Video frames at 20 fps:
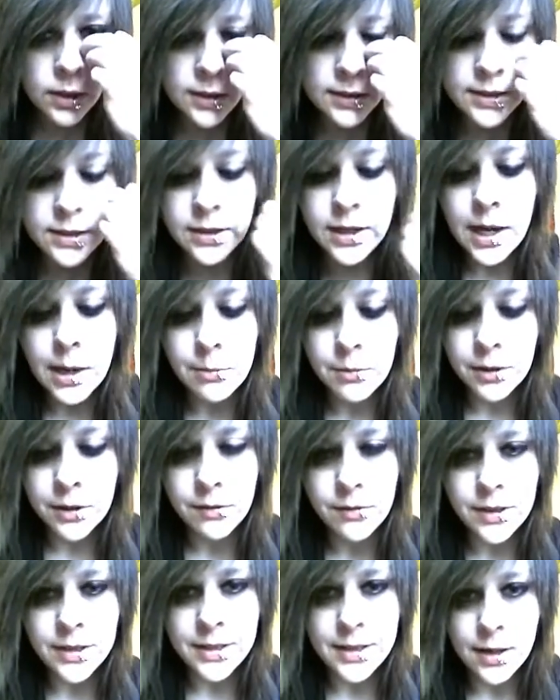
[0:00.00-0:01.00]
still can't believe
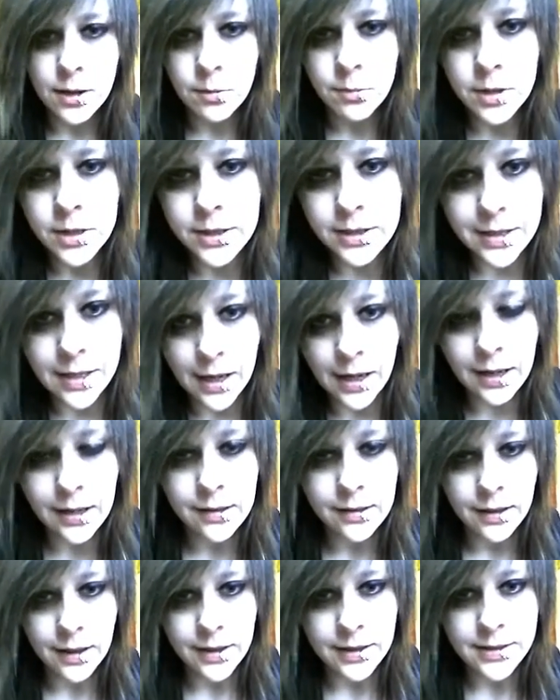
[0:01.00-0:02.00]
that Delma died
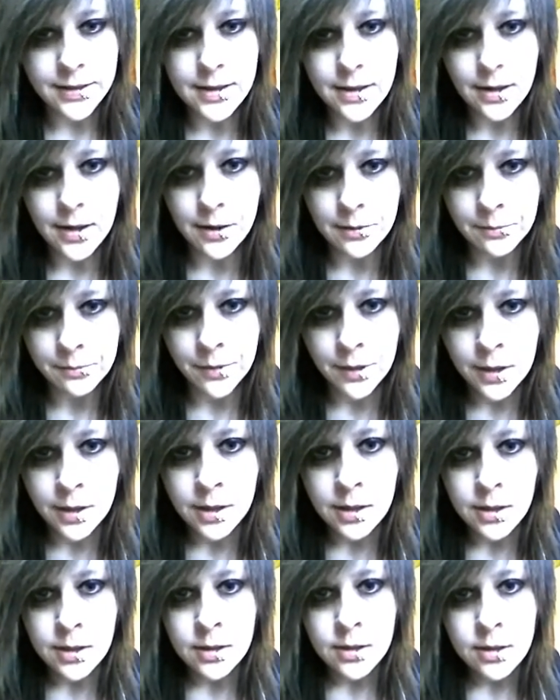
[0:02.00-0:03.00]
last time. Wind
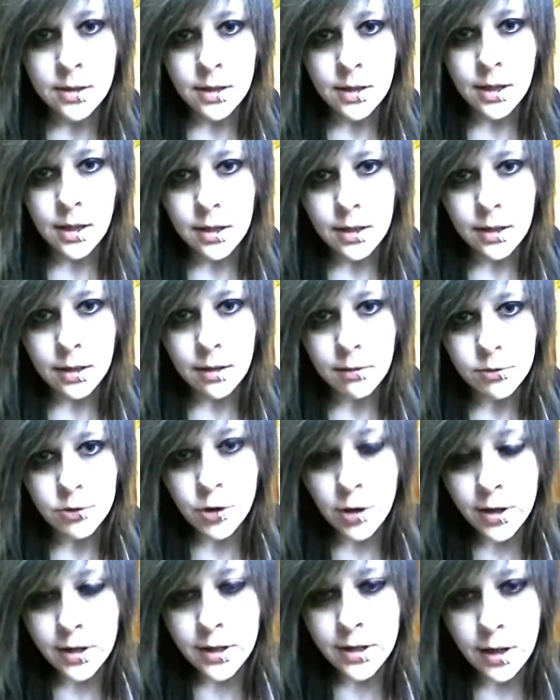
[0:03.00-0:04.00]
slasher. I was
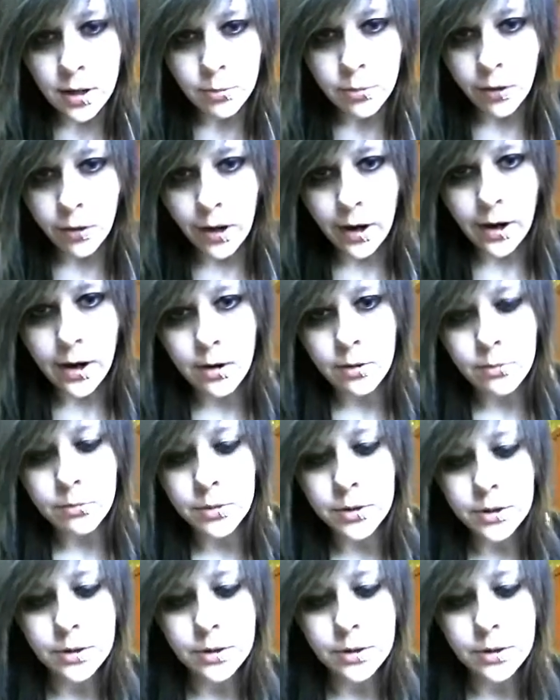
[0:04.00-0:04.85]
trying to help her out, but